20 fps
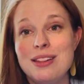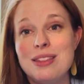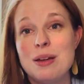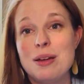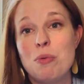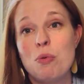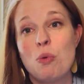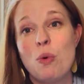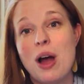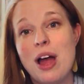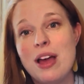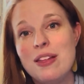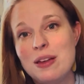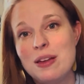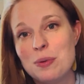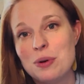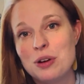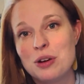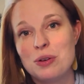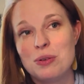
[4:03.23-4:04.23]
them, why they
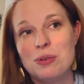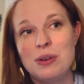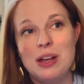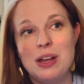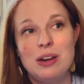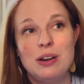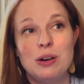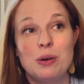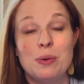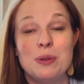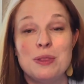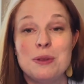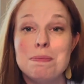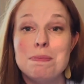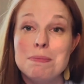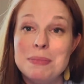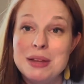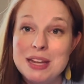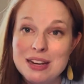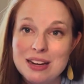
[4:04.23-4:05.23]
were created, or what the
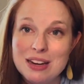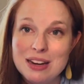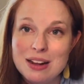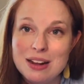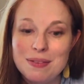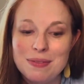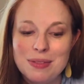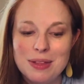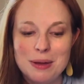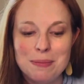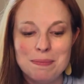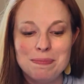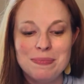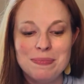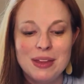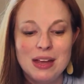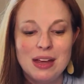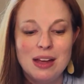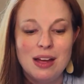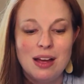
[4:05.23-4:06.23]
meaning of them,
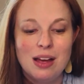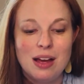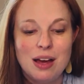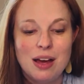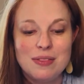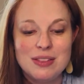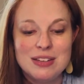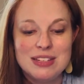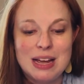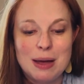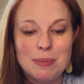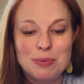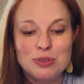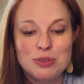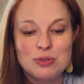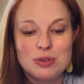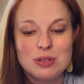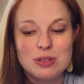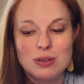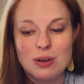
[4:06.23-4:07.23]
of the
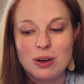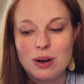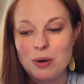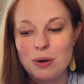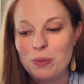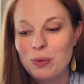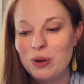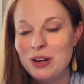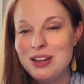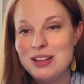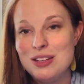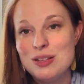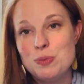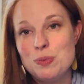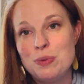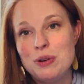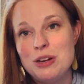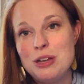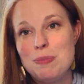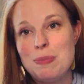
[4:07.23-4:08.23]
tapestries are. What is
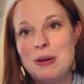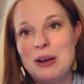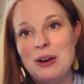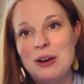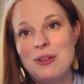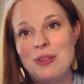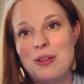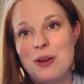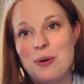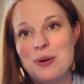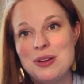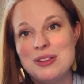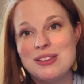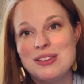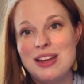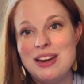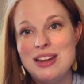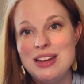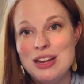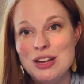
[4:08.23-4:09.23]
pretty apparent though is
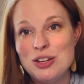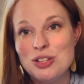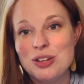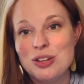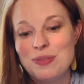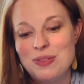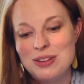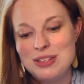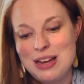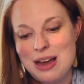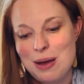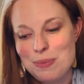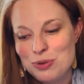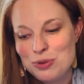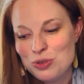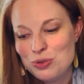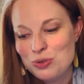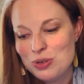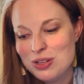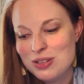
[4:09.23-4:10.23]
that each of the
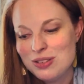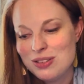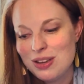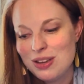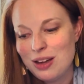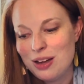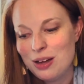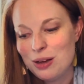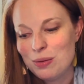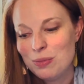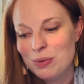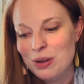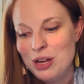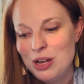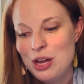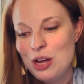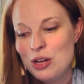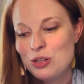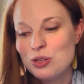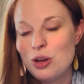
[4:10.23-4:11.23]
tapestries
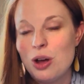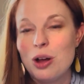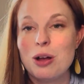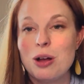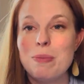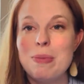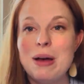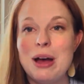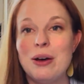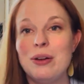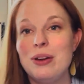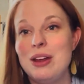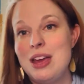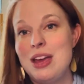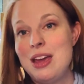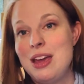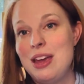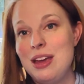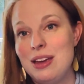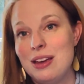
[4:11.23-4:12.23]
talk about
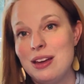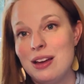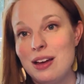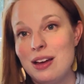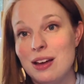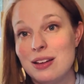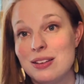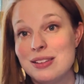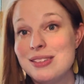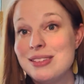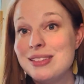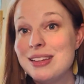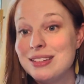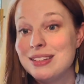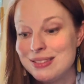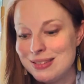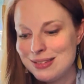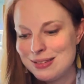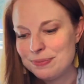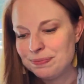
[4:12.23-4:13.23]
a
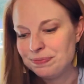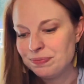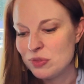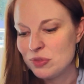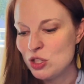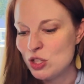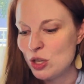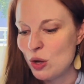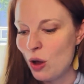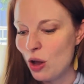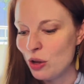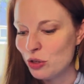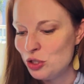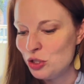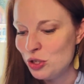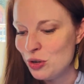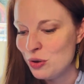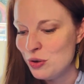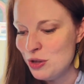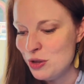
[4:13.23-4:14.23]
sense. So I'll
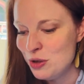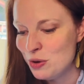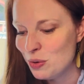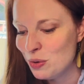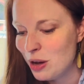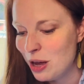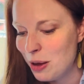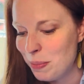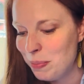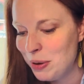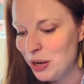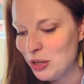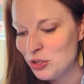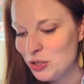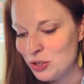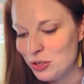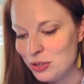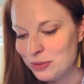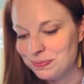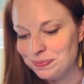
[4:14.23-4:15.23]
show you a
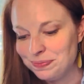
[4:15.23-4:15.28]
picture